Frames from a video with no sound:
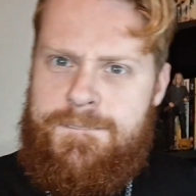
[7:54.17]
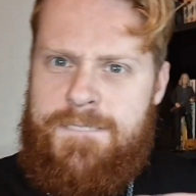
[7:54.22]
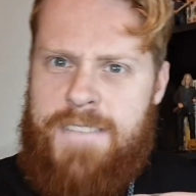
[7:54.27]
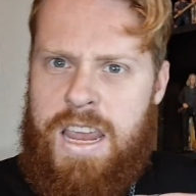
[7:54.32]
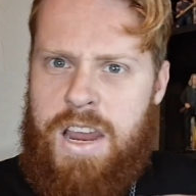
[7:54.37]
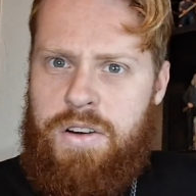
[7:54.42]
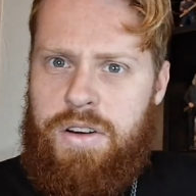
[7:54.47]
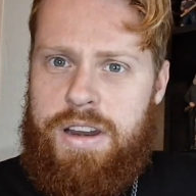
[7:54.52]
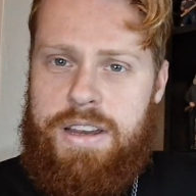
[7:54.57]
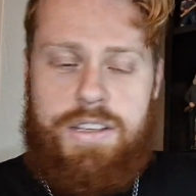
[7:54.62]

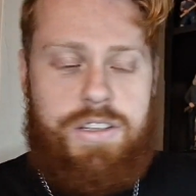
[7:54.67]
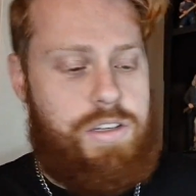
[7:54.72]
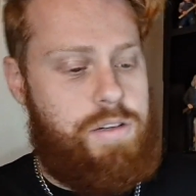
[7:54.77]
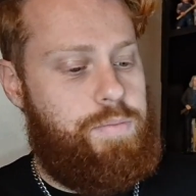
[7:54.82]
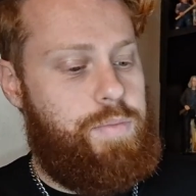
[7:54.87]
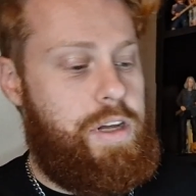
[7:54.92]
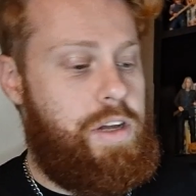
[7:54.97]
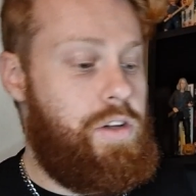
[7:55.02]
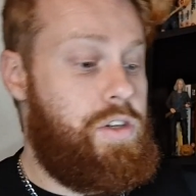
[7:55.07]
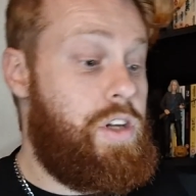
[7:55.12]
Here it is,
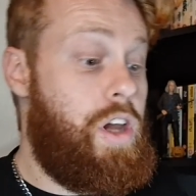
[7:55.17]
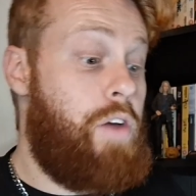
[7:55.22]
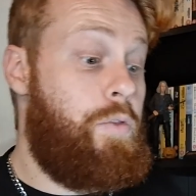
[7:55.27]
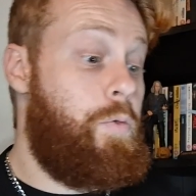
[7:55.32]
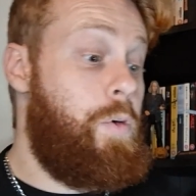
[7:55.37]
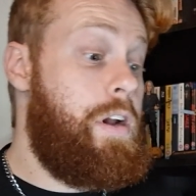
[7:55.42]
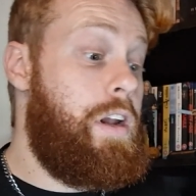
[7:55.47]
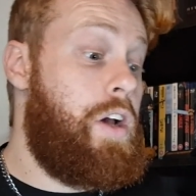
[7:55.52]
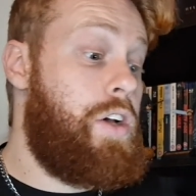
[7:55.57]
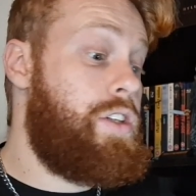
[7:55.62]
because I've
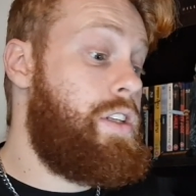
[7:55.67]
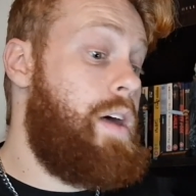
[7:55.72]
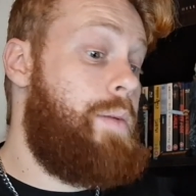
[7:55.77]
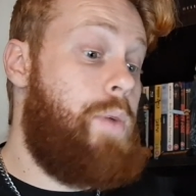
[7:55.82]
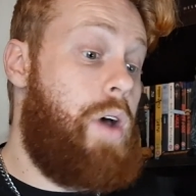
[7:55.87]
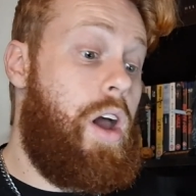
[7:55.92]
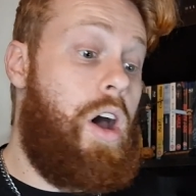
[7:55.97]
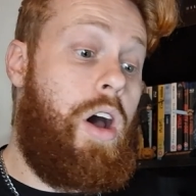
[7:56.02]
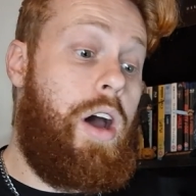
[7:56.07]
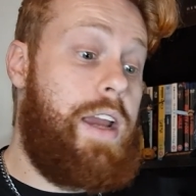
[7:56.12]
realised that
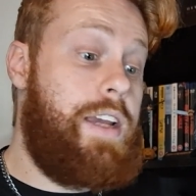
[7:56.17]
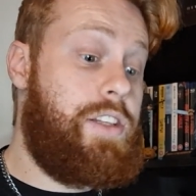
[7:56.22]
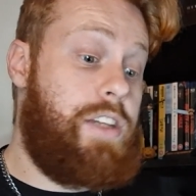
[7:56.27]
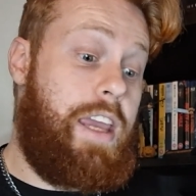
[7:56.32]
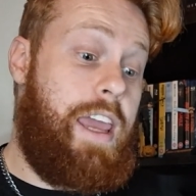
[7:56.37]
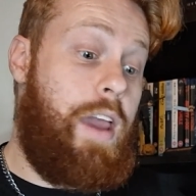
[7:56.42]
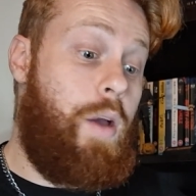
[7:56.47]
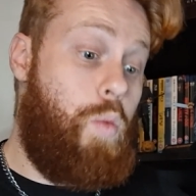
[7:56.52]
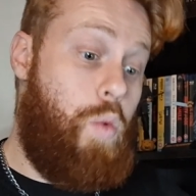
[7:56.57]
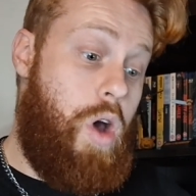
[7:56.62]
my eyes are
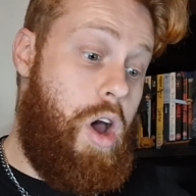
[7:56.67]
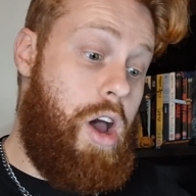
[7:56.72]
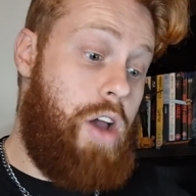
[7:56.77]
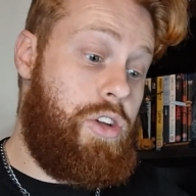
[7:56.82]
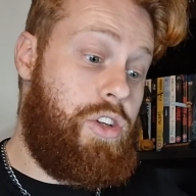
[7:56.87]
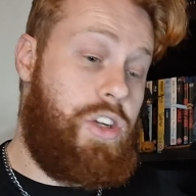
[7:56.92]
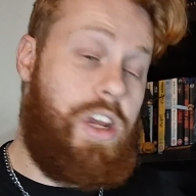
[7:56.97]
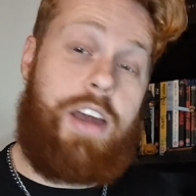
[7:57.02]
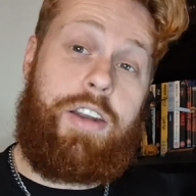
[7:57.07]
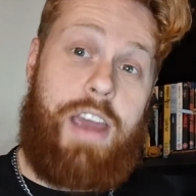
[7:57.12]
getting
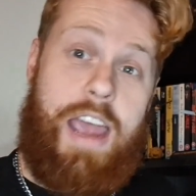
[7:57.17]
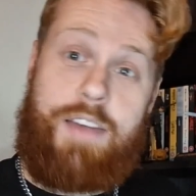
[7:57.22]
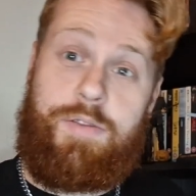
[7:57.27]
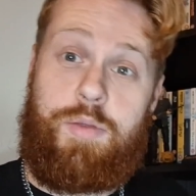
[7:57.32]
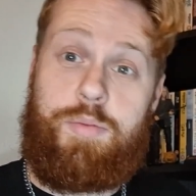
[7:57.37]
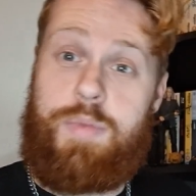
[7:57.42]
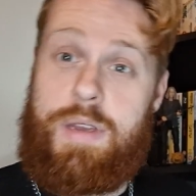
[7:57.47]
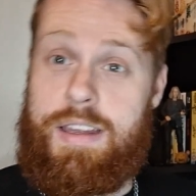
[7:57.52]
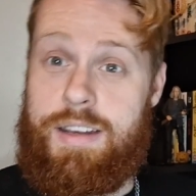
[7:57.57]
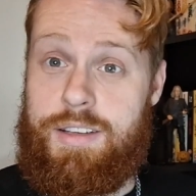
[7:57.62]
worse and I
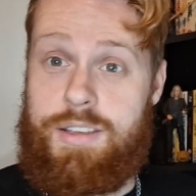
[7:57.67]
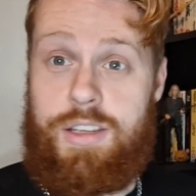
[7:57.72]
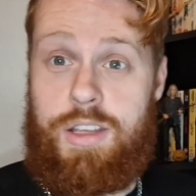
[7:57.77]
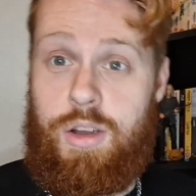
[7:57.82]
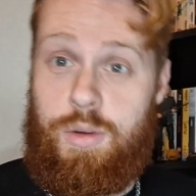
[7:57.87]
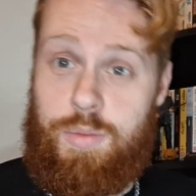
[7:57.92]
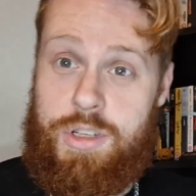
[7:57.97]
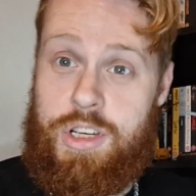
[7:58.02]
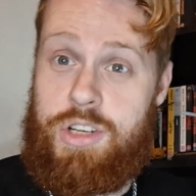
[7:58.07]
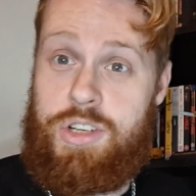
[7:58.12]
haven't been to
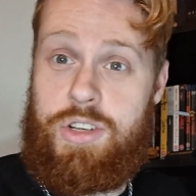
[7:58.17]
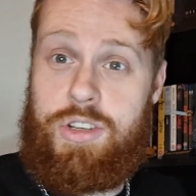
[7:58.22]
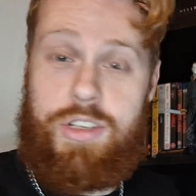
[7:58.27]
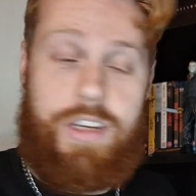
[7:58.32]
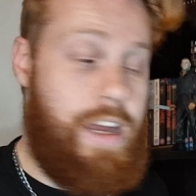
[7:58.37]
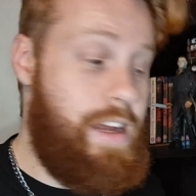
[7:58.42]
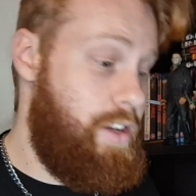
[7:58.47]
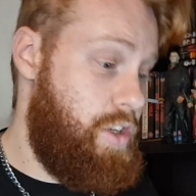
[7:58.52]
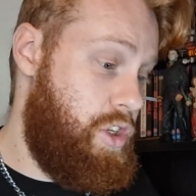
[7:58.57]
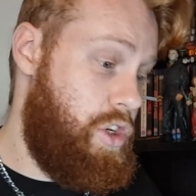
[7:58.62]
the opticians
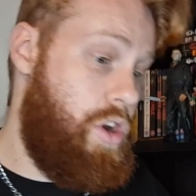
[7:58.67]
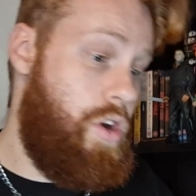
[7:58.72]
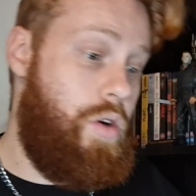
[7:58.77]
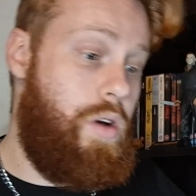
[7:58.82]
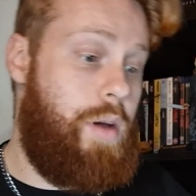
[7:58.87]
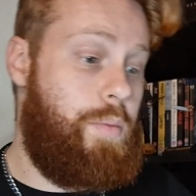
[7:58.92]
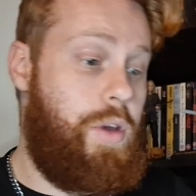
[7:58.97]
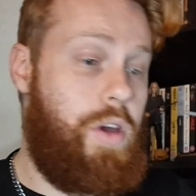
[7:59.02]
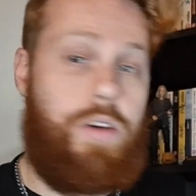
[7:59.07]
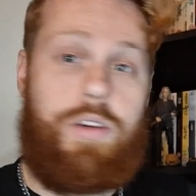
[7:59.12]
yet, so
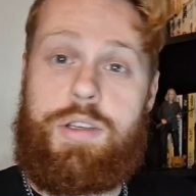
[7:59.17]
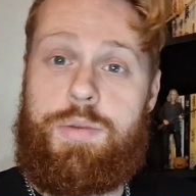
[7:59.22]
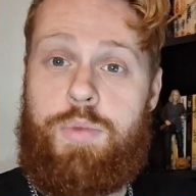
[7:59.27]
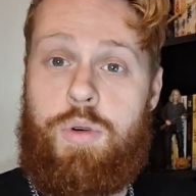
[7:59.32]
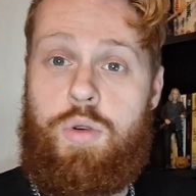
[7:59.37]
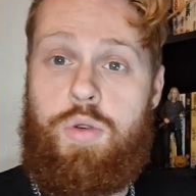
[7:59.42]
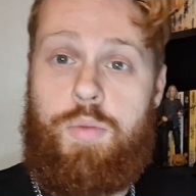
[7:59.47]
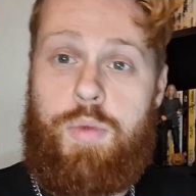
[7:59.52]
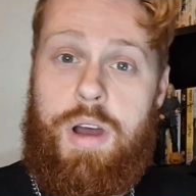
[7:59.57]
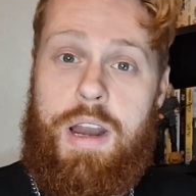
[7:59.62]
I'm going to
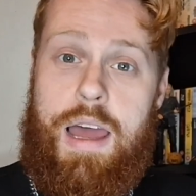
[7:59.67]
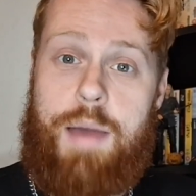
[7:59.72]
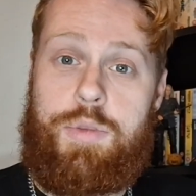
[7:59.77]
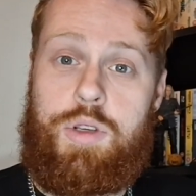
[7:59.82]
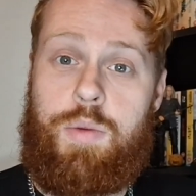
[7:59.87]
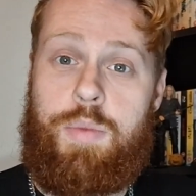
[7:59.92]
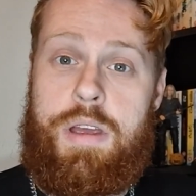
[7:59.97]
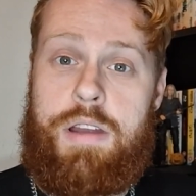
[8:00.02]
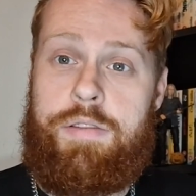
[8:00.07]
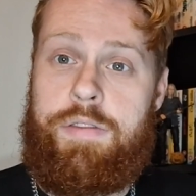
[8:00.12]
pull my
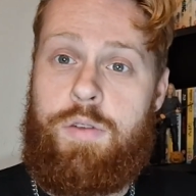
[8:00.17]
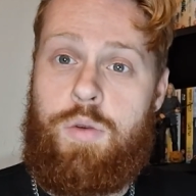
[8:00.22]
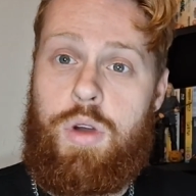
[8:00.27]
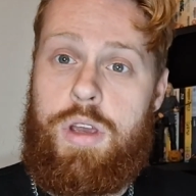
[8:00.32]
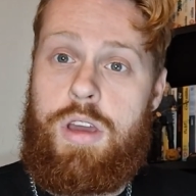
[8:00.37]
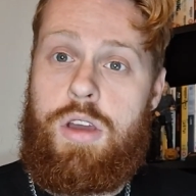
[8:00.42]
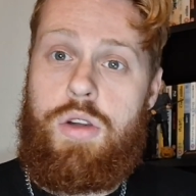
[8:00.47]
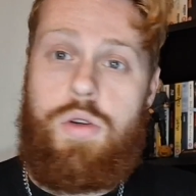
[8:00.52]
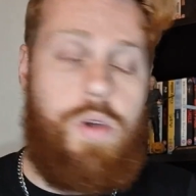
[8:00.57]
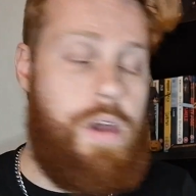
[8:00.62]
laptop in for
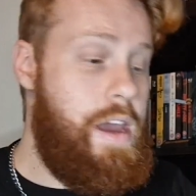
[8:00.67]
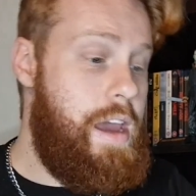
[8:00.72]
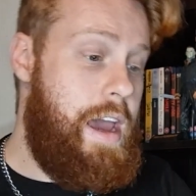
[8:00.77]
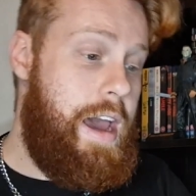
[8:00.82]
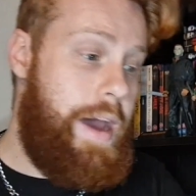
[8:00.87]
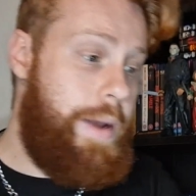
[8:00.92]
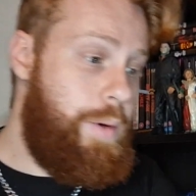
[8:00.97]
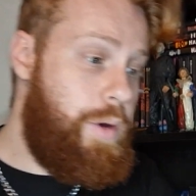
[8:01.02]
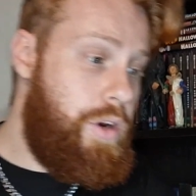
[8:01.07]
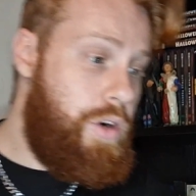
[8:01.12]
you
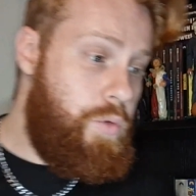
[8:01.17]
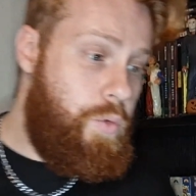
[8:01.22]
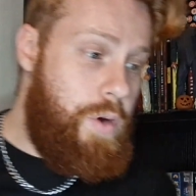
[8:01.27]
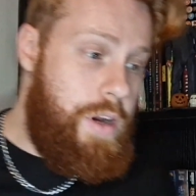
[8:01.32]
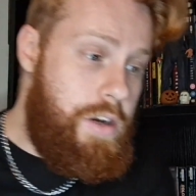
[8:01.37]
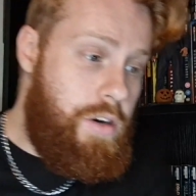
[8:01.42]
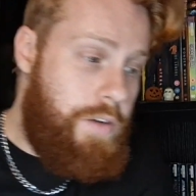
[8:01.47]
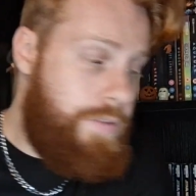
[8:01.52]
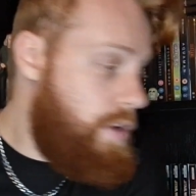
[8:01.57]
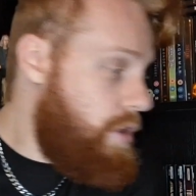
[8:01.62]
and I'm going to
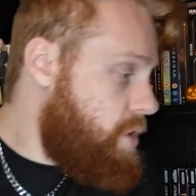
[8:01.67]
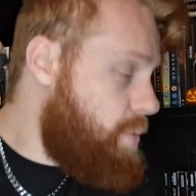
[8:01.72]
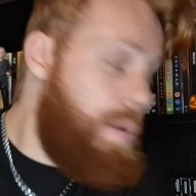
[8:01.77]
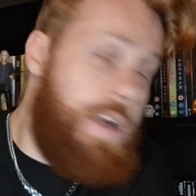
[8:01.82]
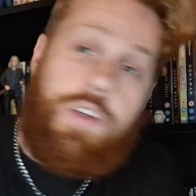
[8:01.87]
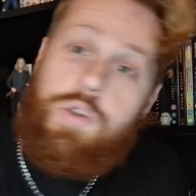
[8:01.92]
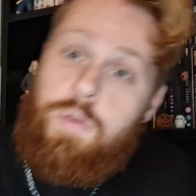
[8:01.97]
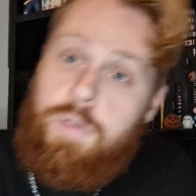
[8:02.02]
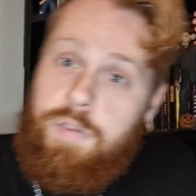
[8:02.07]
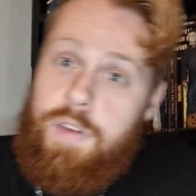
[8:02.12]
read off your
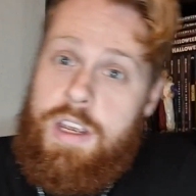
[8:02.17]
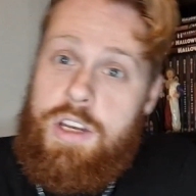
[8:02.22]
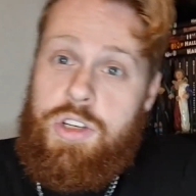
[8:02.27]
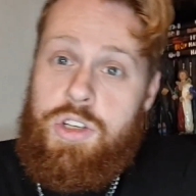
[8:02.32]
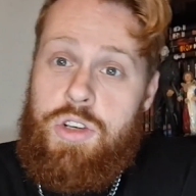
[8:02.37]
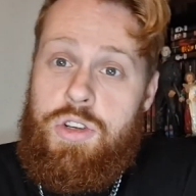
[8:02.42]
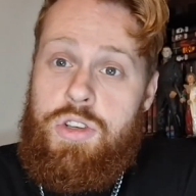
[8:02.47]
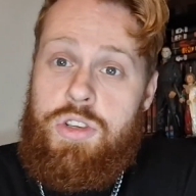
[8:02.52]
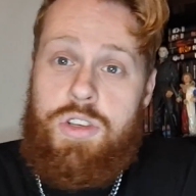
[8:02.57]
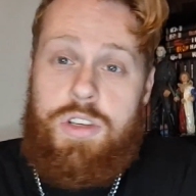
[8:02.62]
special
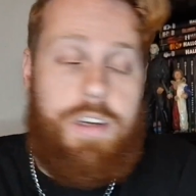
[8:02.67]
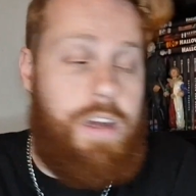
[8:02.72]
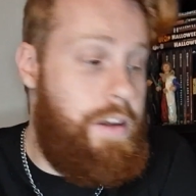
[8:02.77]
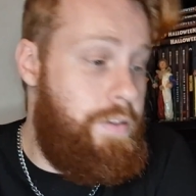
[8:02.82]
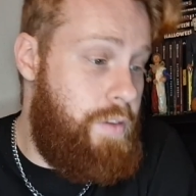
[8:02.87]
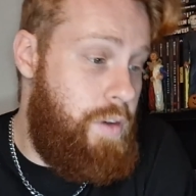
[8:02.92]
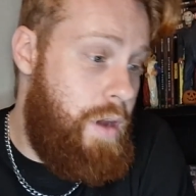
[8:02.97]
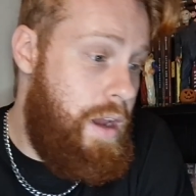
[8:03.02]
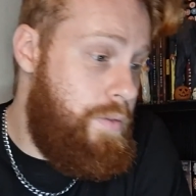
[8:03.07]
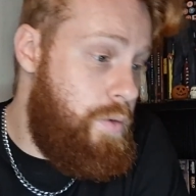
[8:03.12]
features
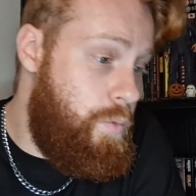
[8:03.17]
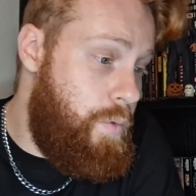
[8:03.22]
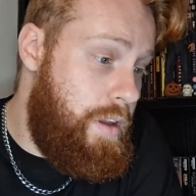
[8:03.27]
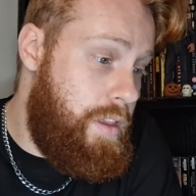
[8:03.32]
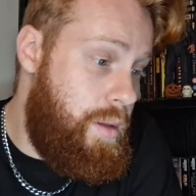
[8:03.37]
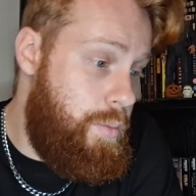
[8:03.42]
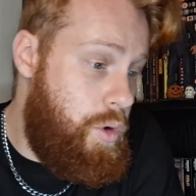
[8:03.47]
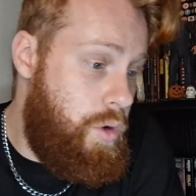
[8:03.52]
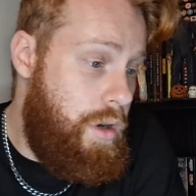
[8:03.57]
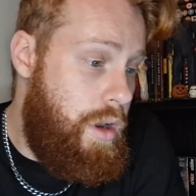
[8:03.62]
if you haven't read
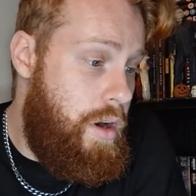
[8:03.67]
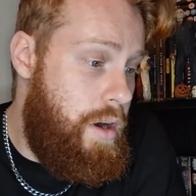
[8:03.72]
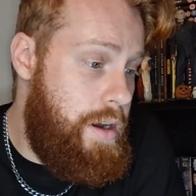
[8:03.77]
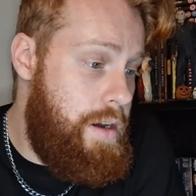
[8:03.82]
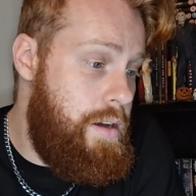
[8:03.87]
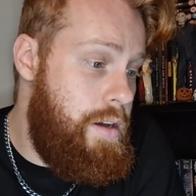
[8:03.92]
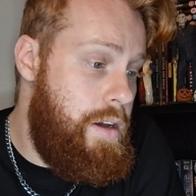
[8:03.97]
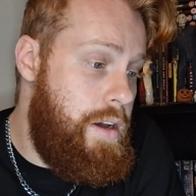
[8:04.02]
them online.